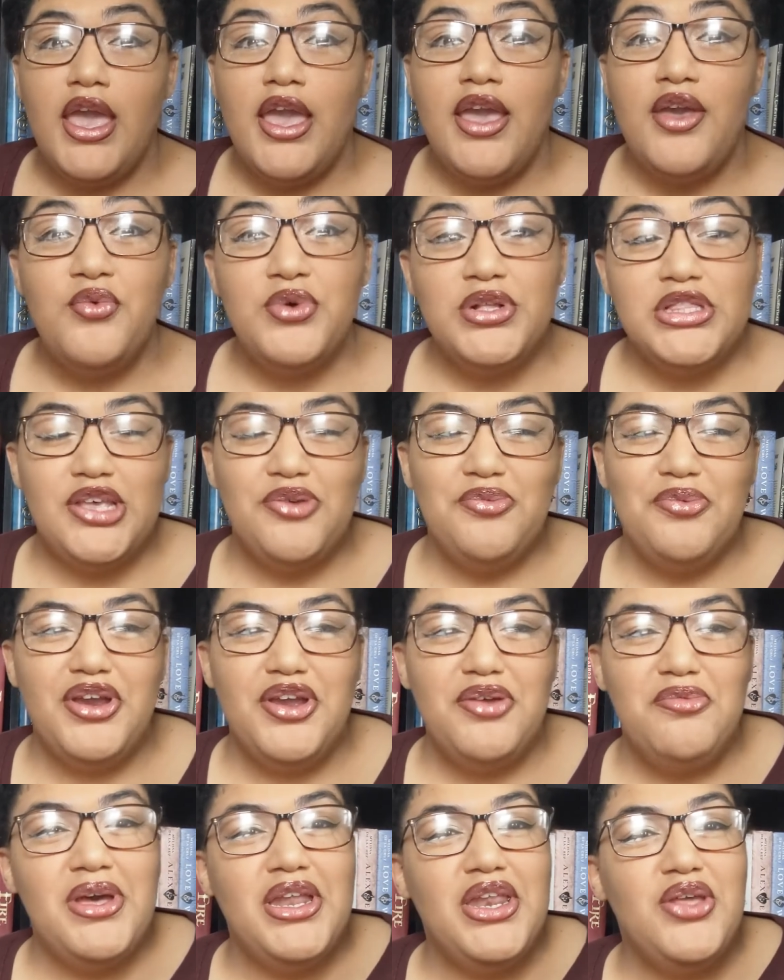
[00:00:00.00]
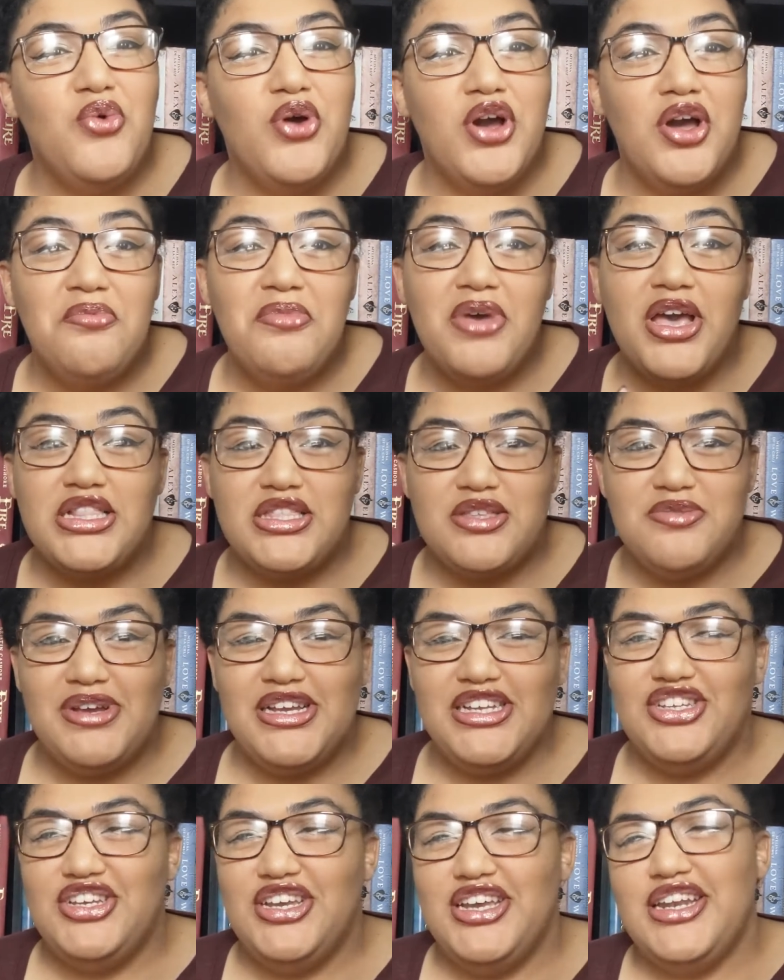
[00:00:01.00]
Hey, what's up everybody? Welcome back to
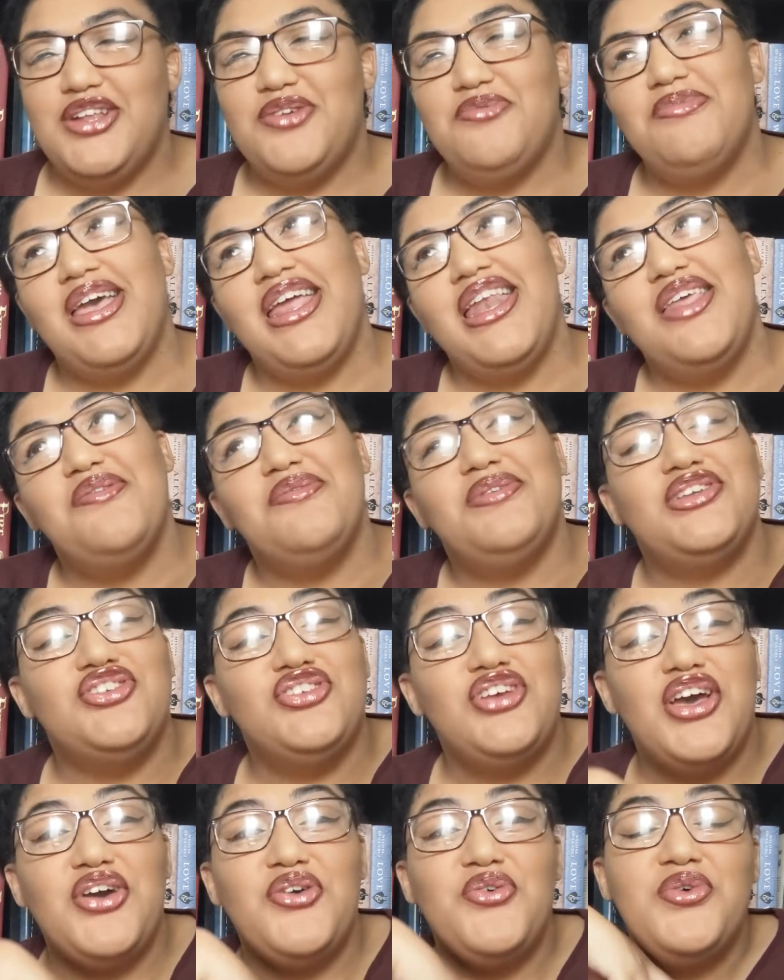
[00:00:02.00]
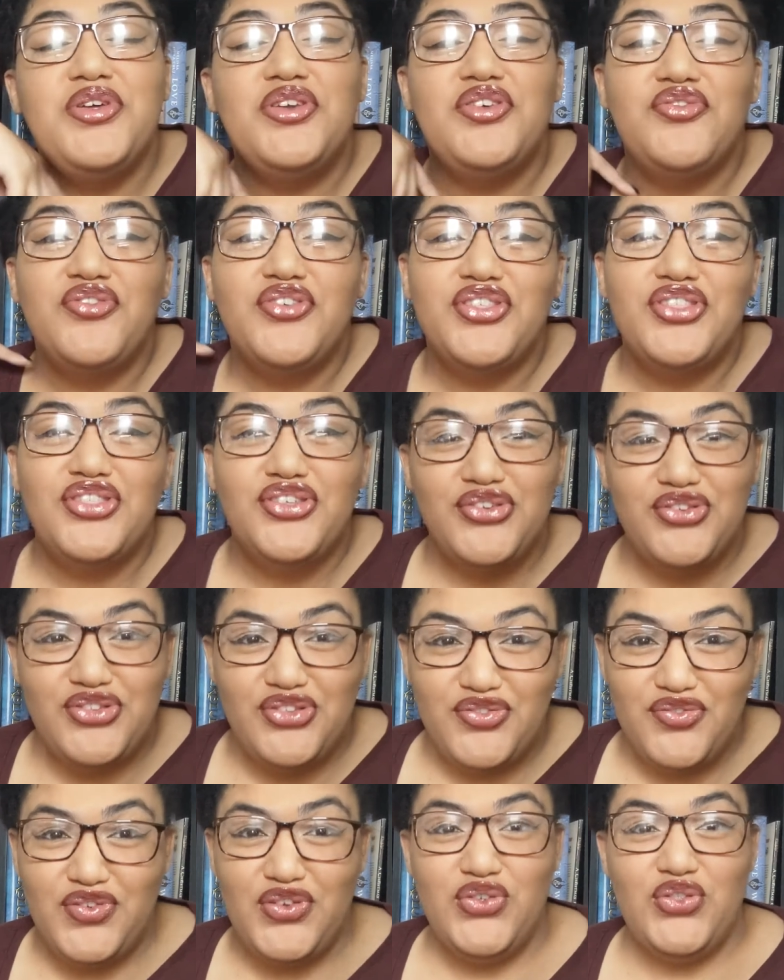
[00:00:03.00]
my channel. My name is Jacqueline, for
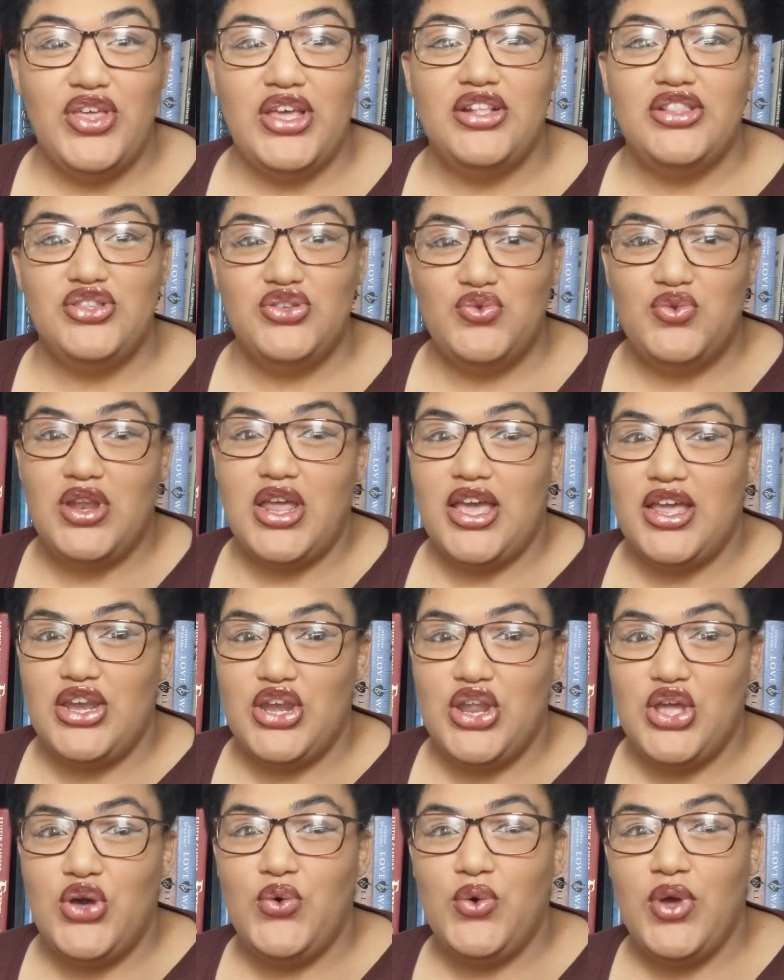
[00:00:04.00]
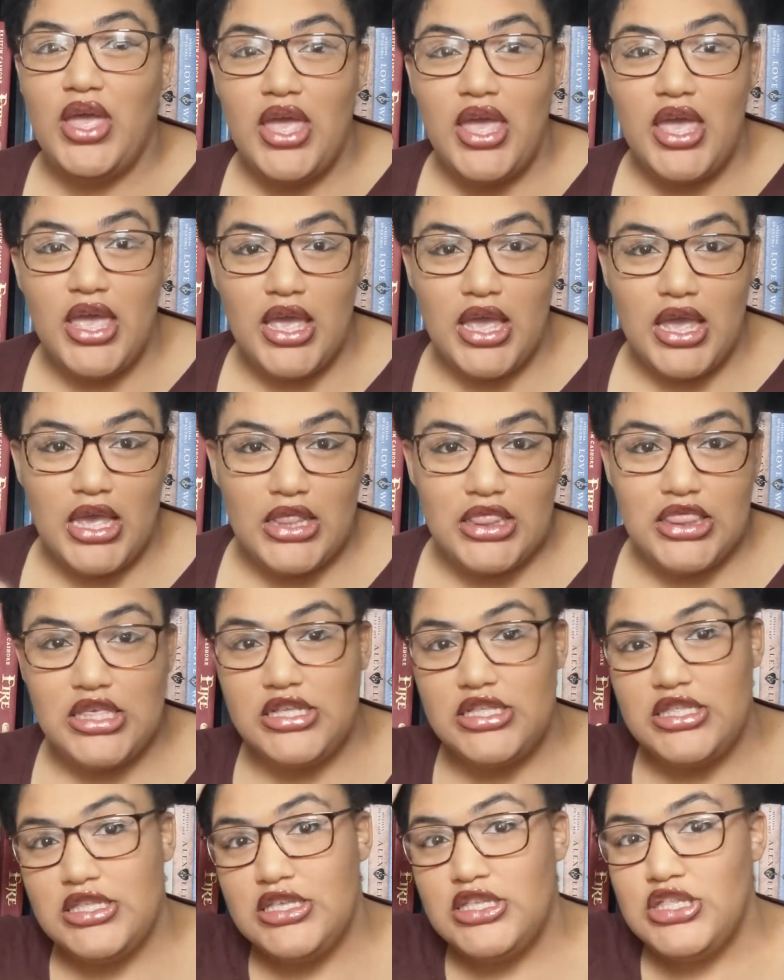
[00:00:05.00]
those of you that do not know, and
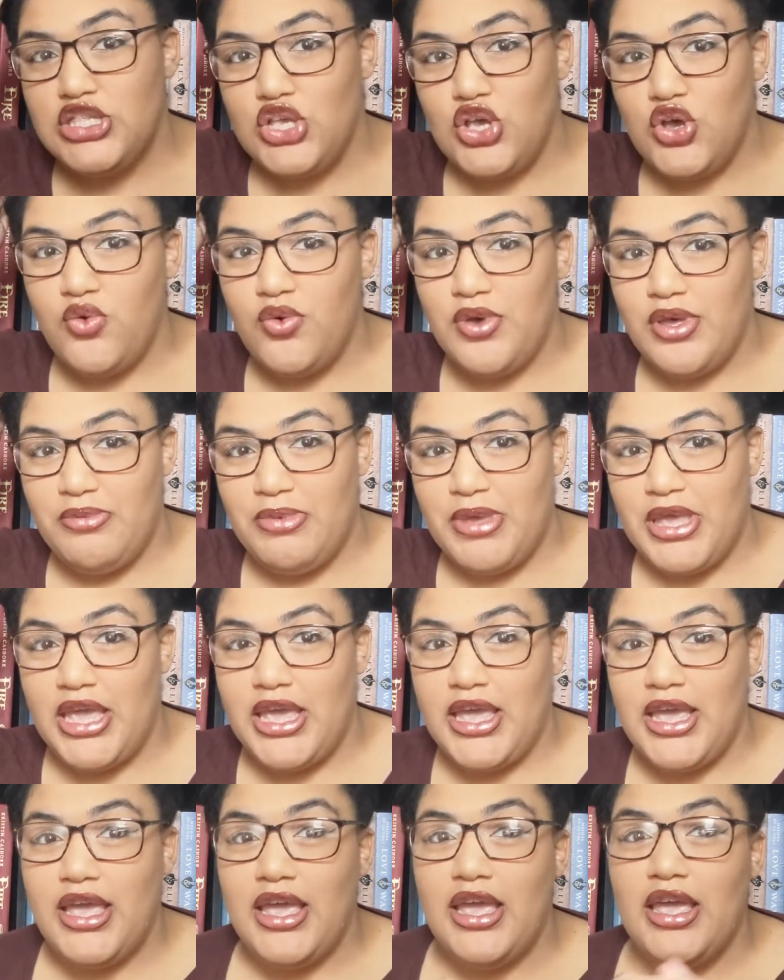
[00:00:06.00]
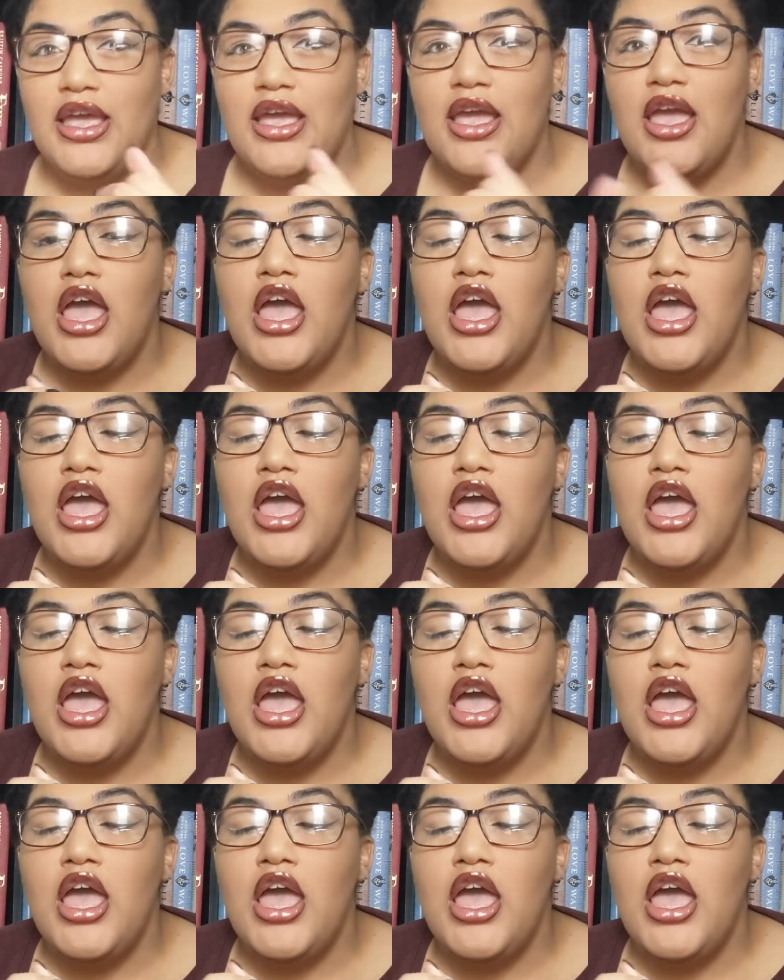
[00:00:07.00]
this is O Emme He.